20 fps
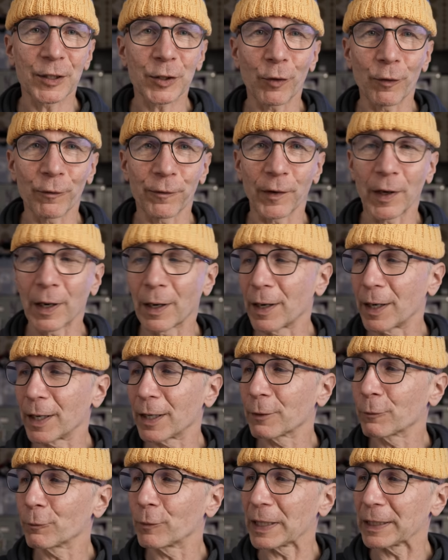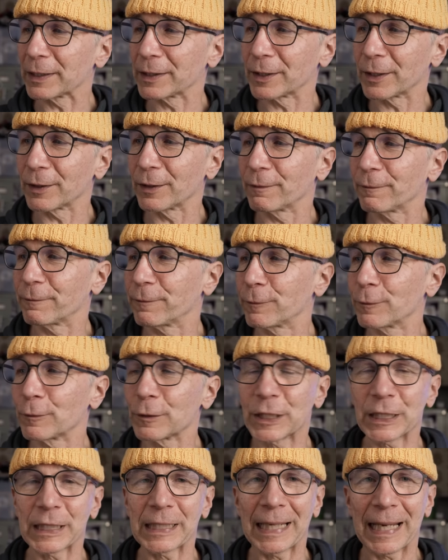so far with the
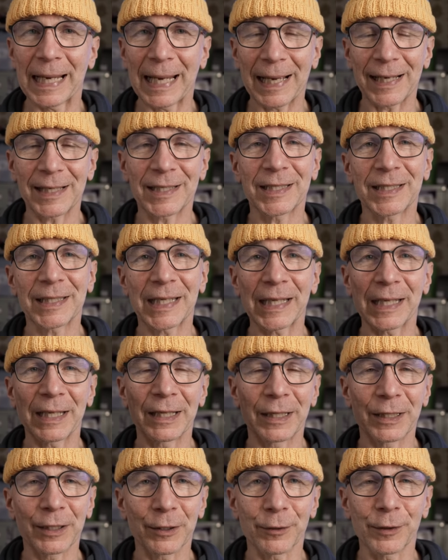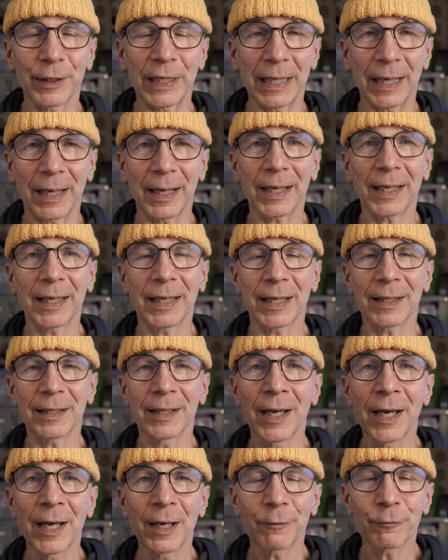Fuji X-T30 I can
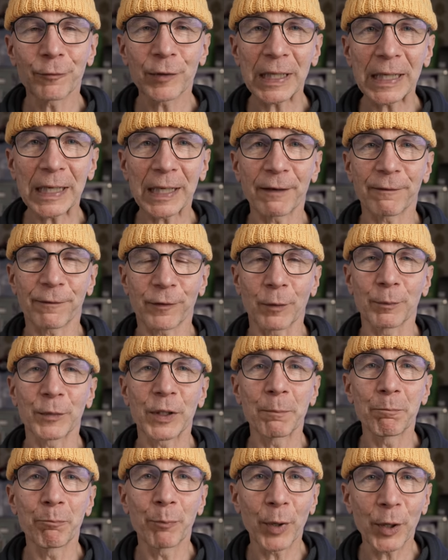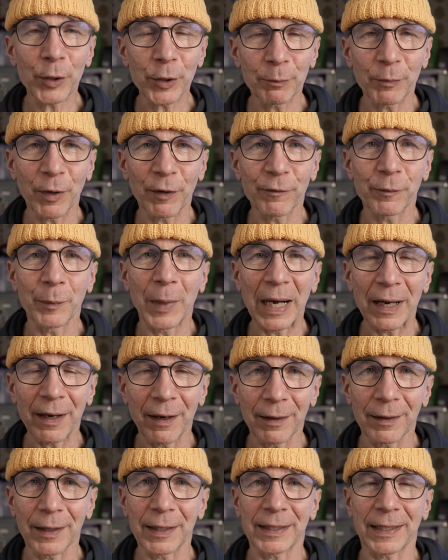really from the bottom of my
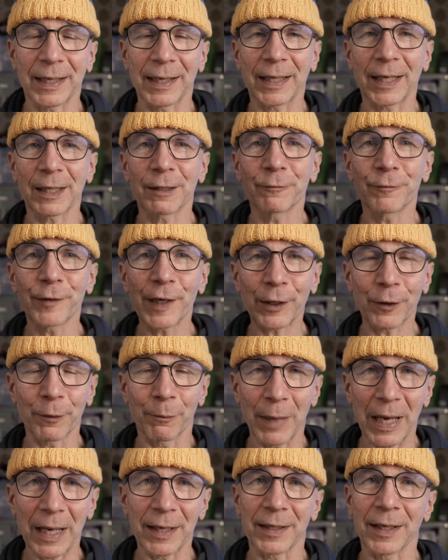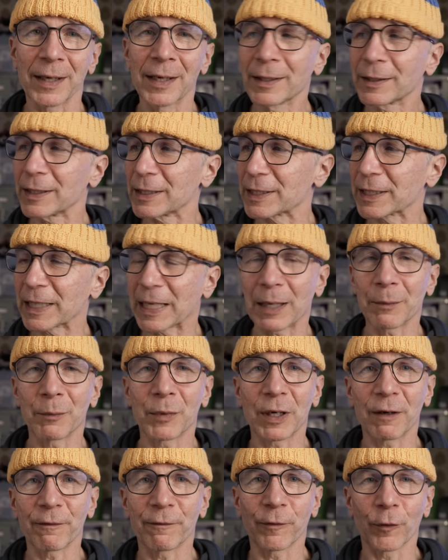heart I can recommend this
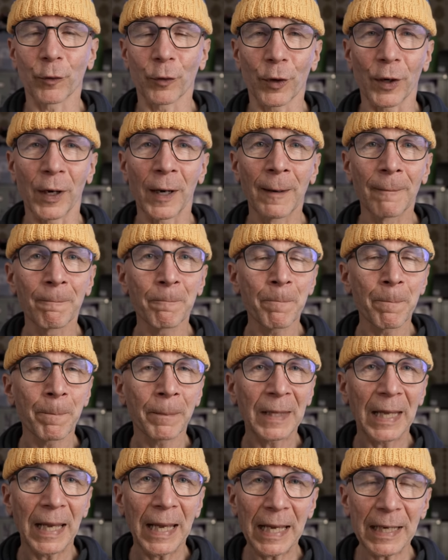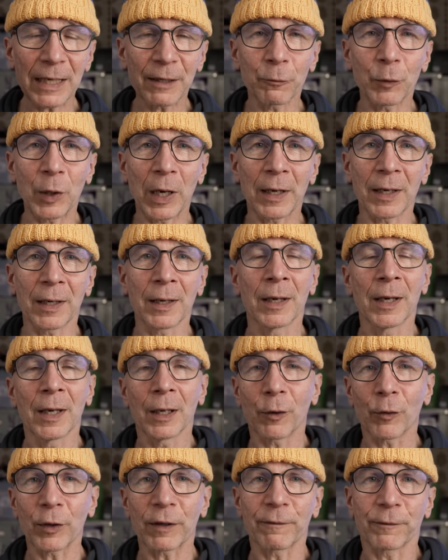camera for anyone
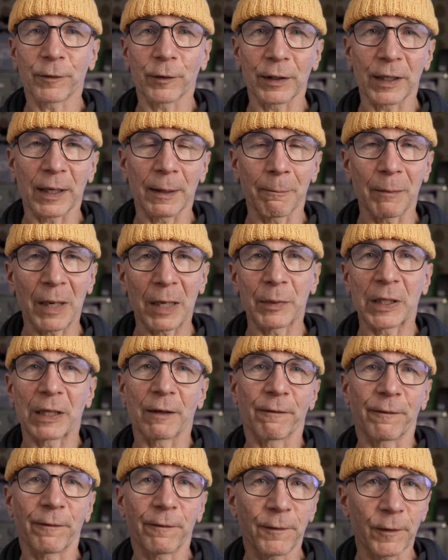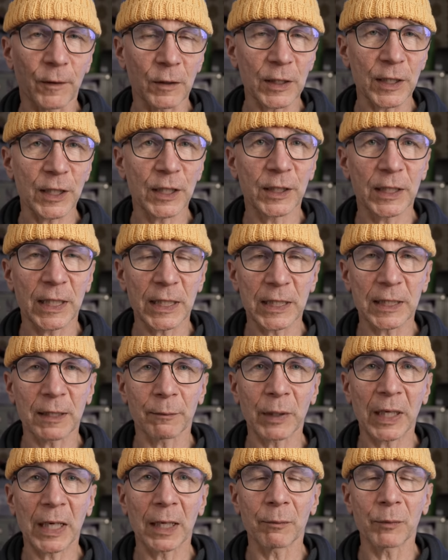looking for their maybe their first
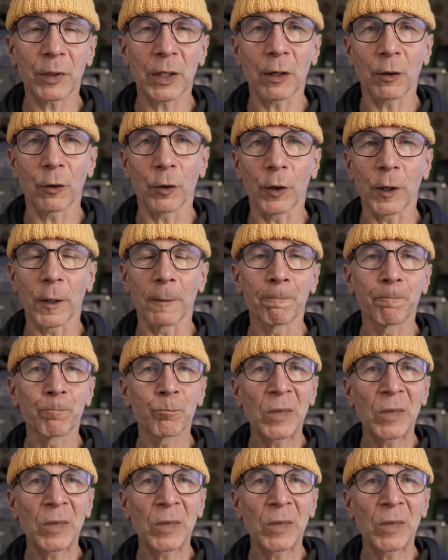system camera or